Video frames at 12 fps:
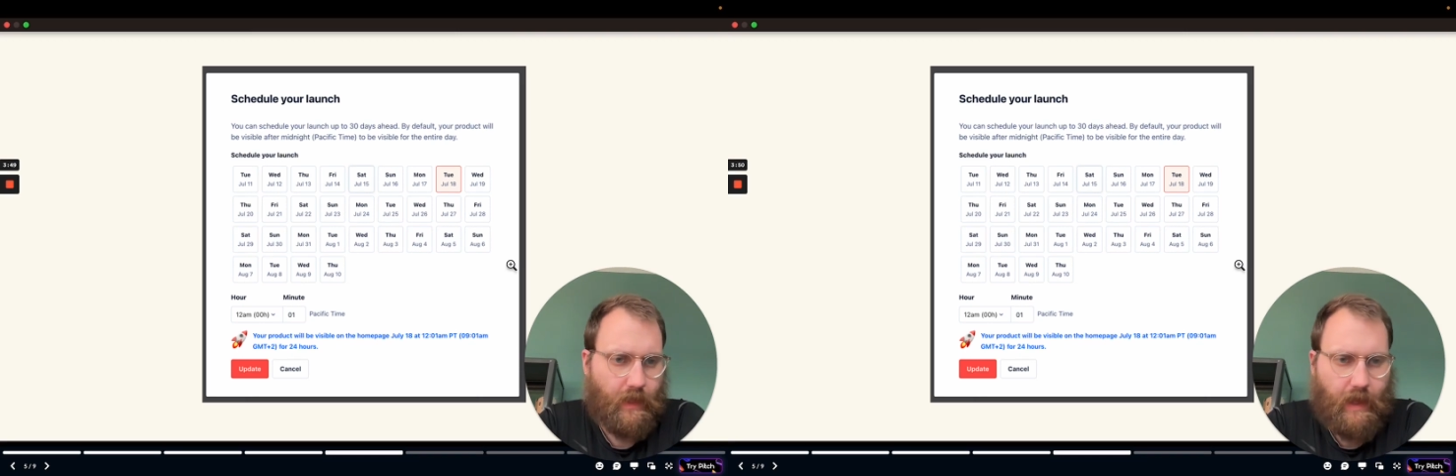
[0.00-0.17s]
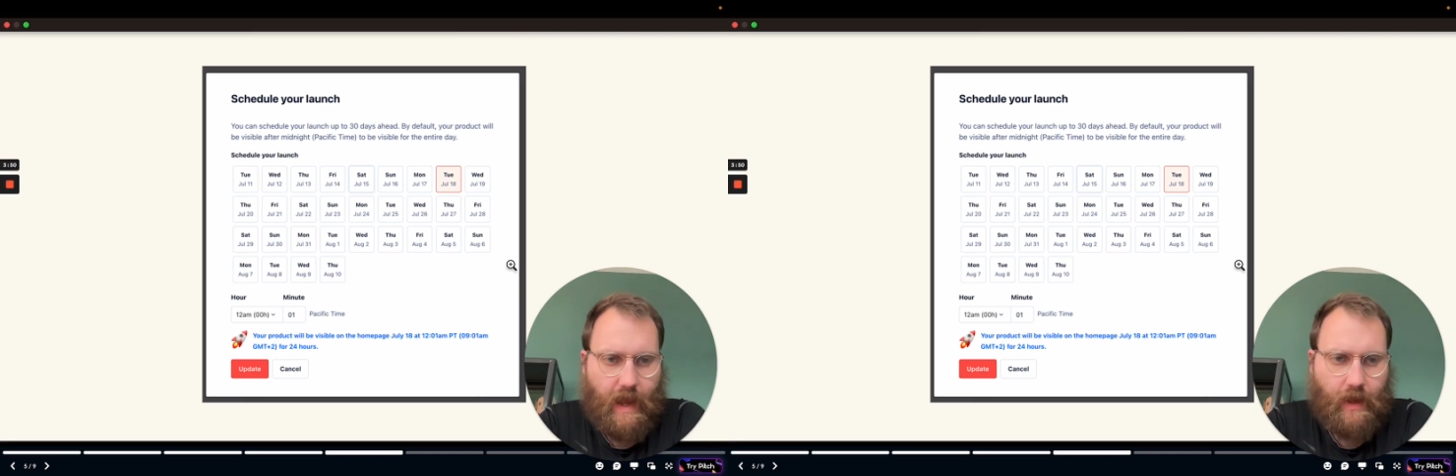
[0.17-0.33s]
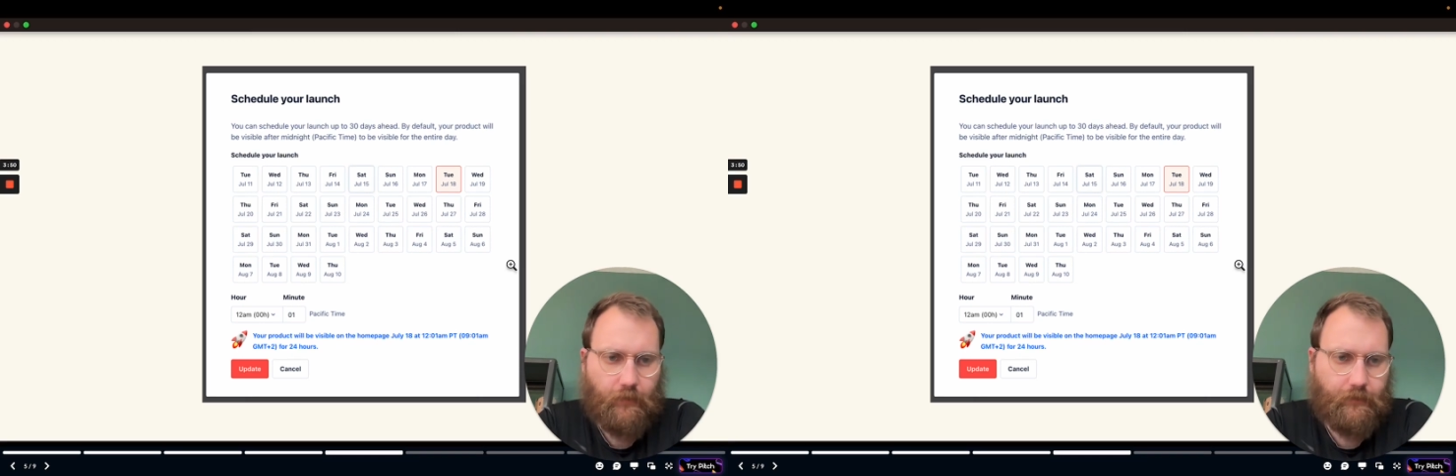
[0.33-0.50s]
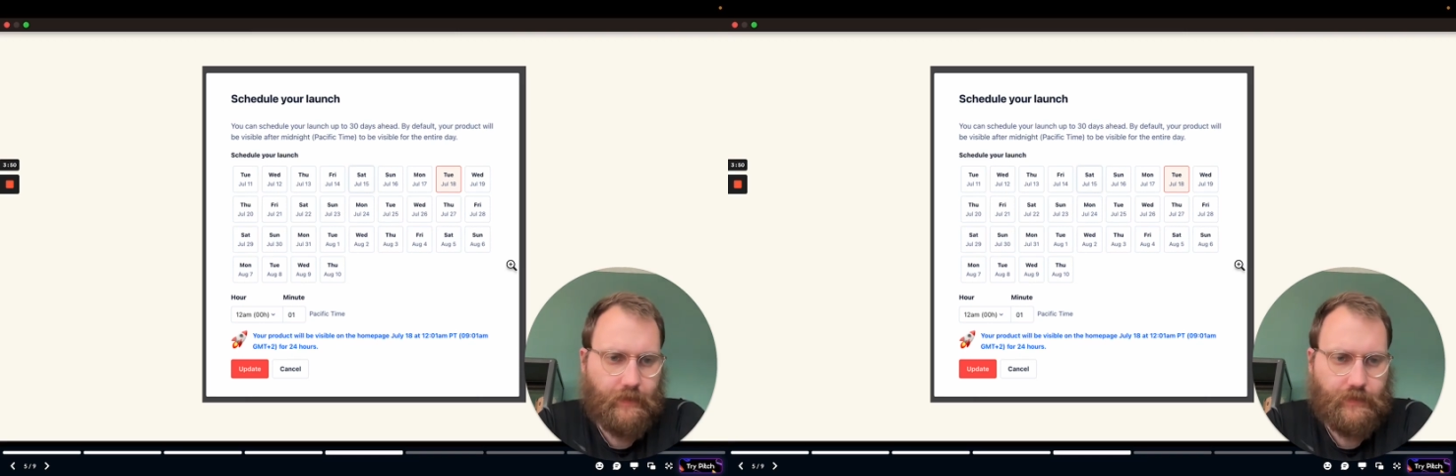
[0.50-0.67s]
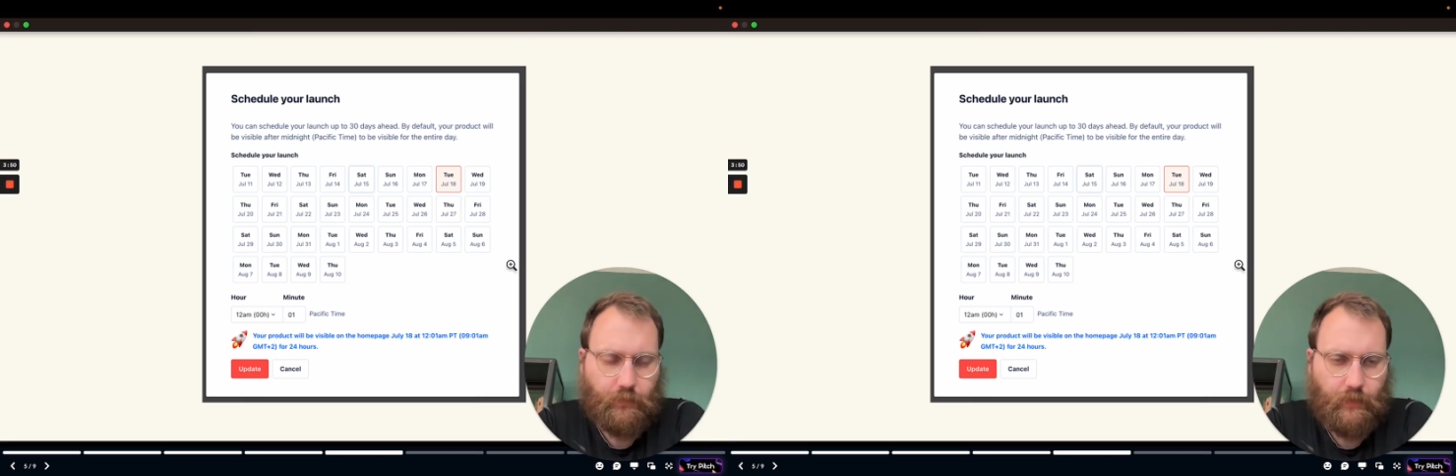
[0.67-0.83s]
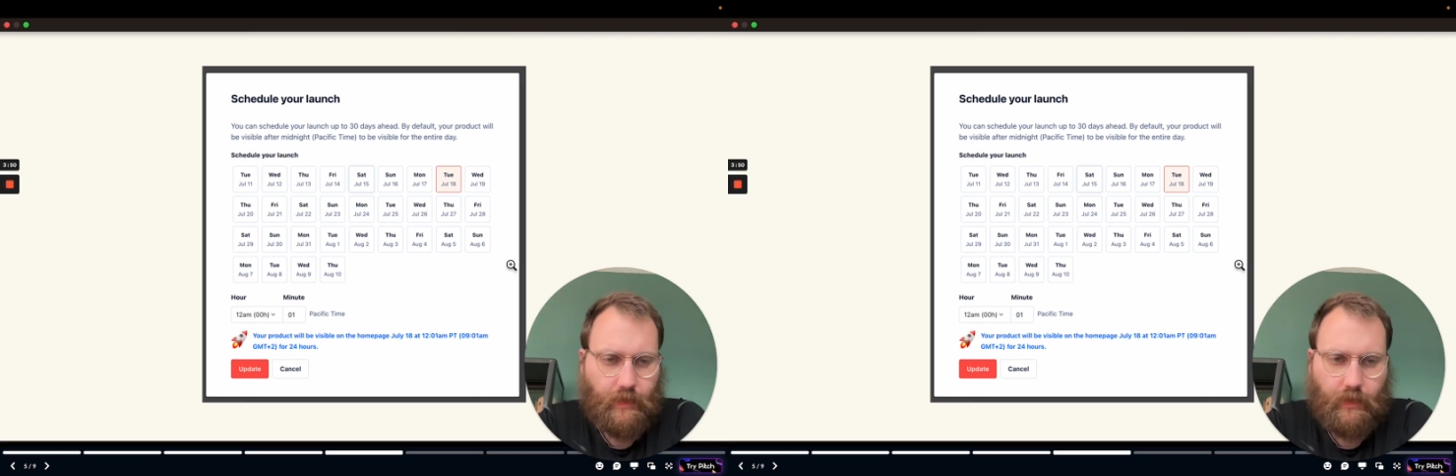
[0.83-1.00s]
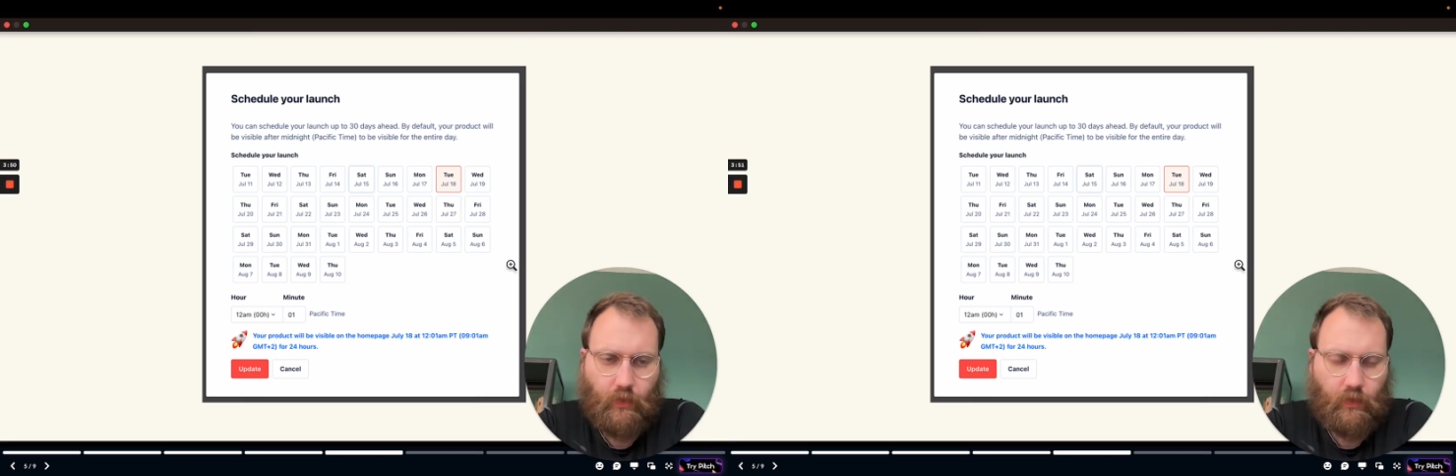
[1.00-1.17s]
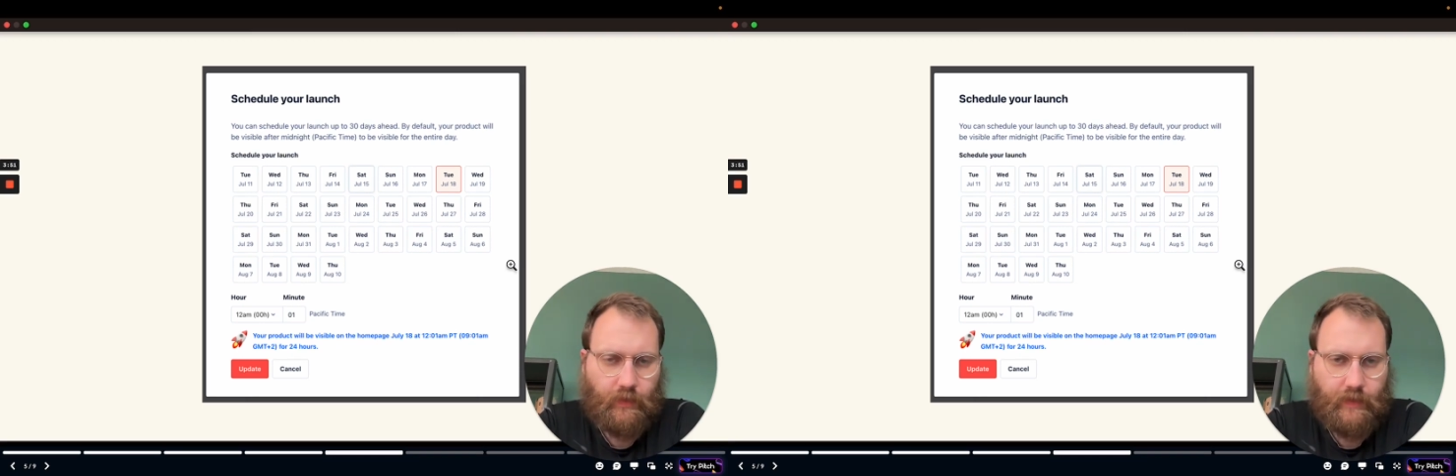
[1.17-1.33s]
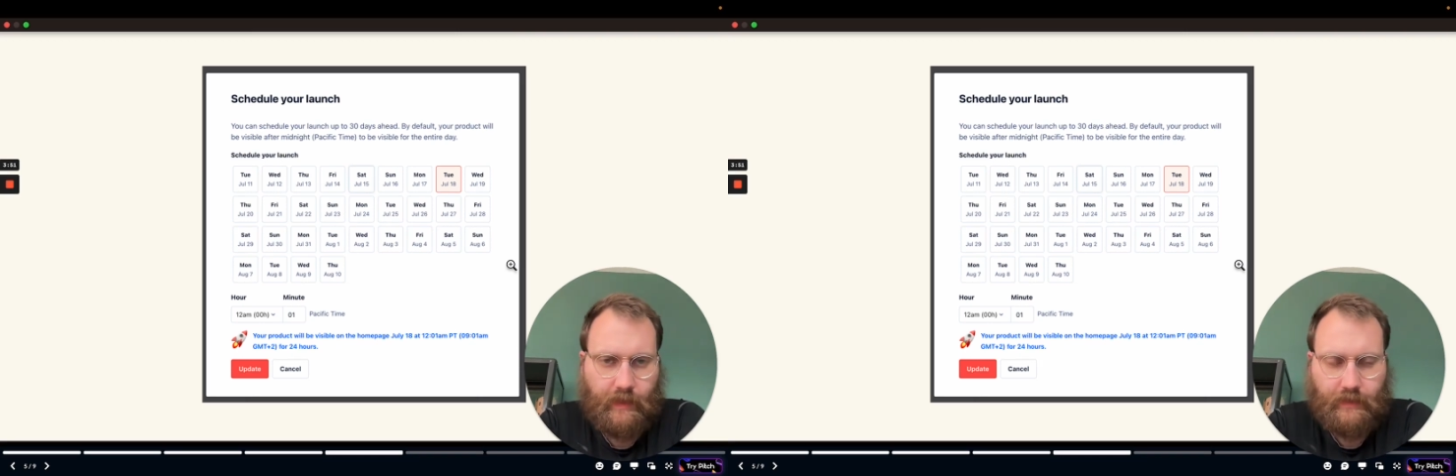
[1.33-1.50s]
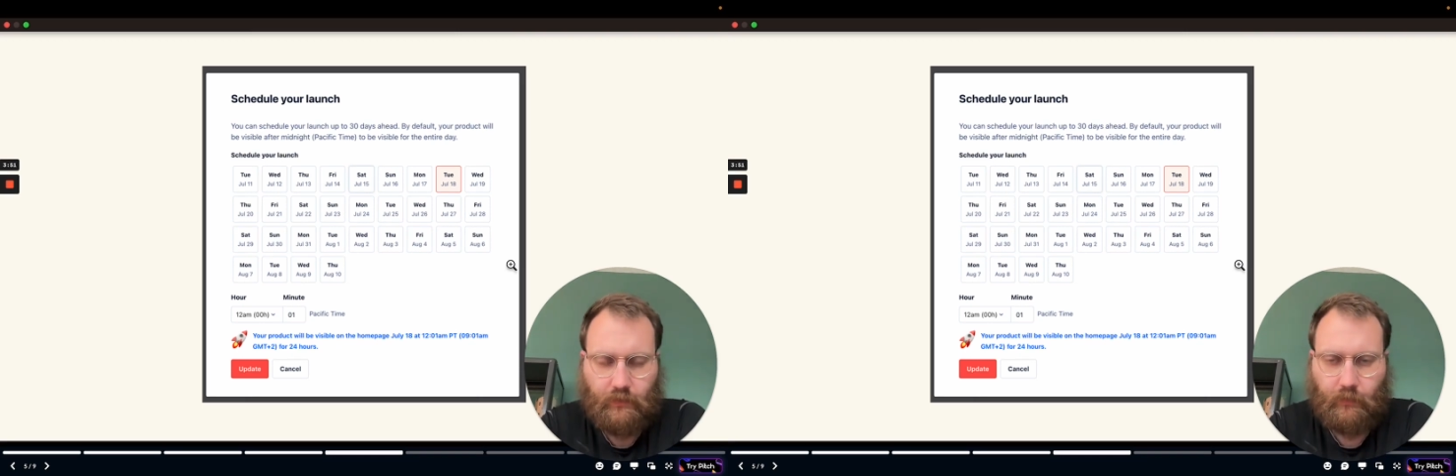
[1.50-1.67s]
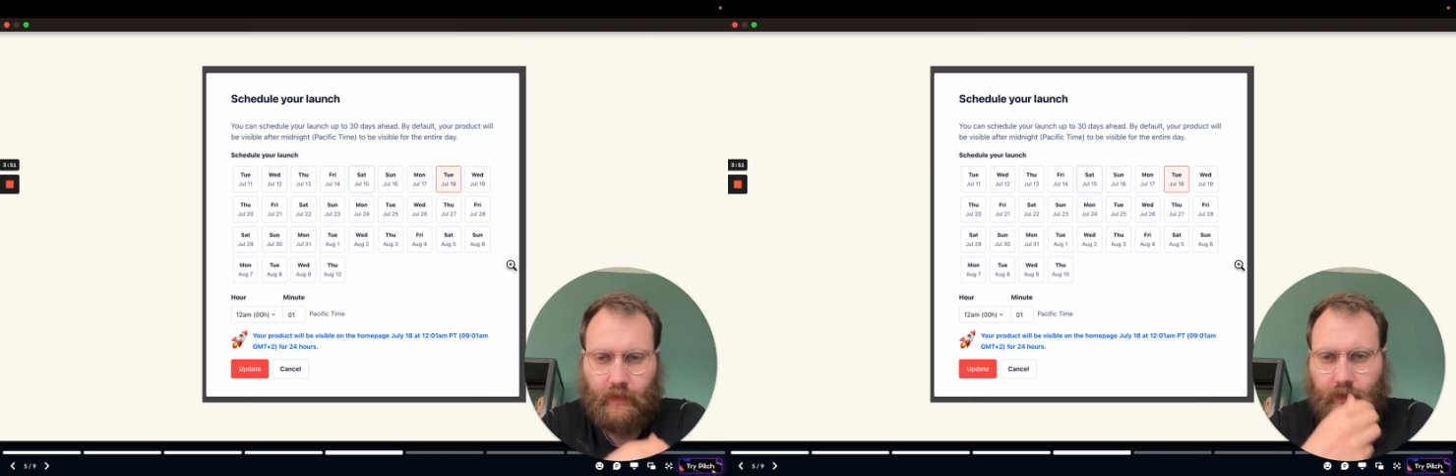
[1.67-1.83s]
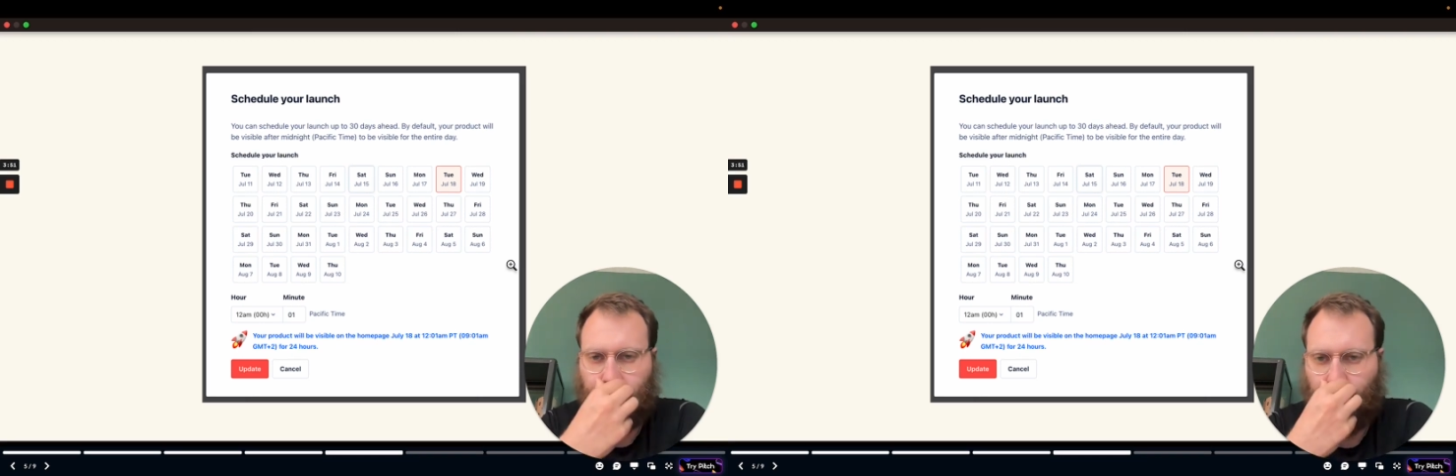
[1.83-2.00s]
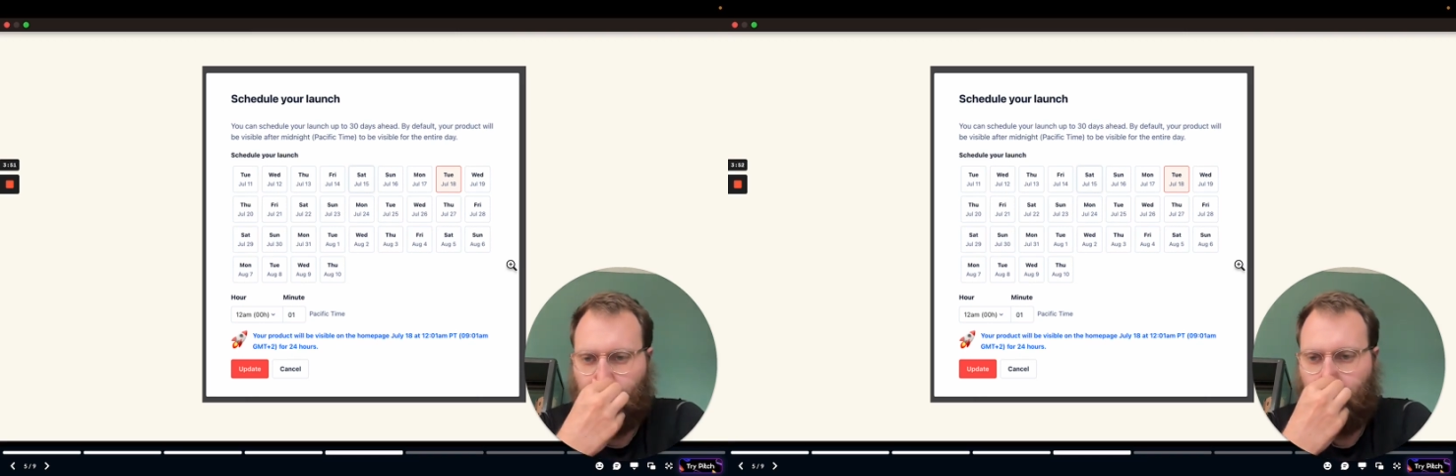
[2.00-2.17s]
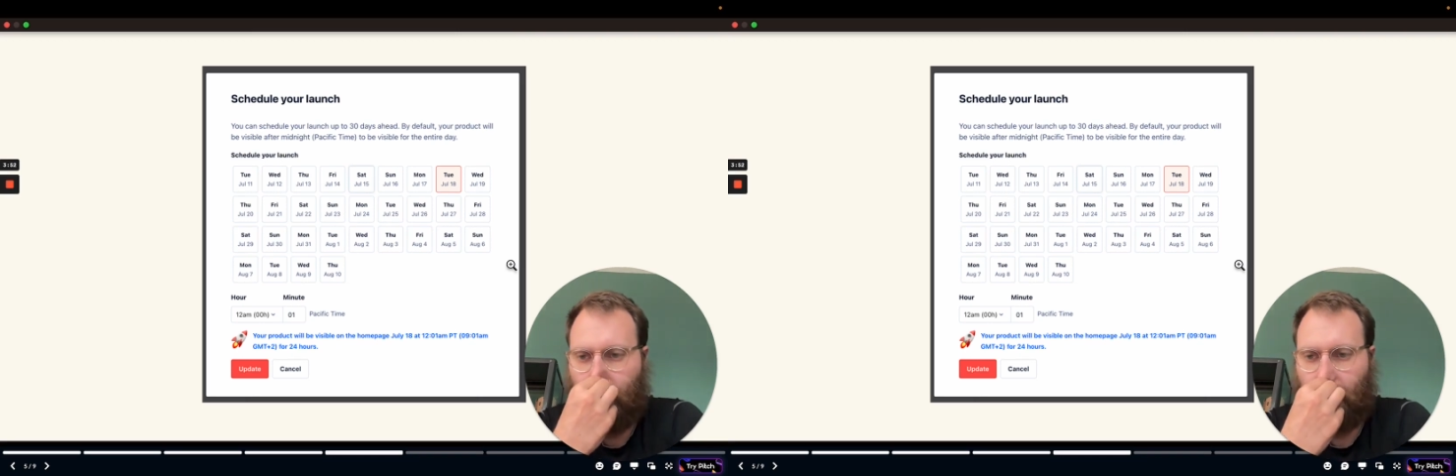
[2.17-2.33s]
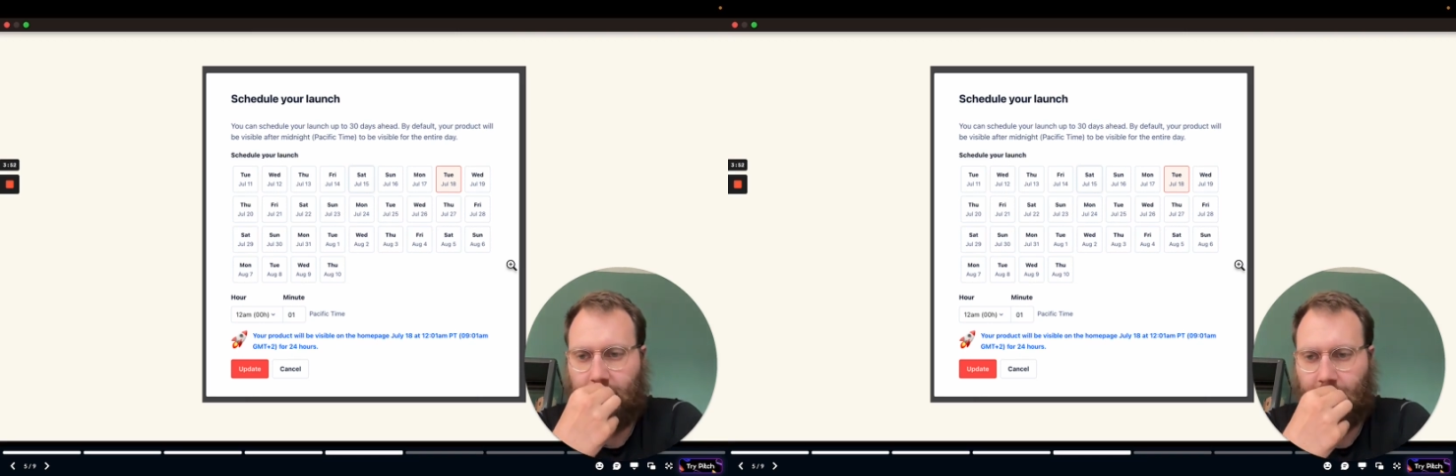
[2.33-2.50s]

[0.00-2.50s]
end of this week, early next week, to kind of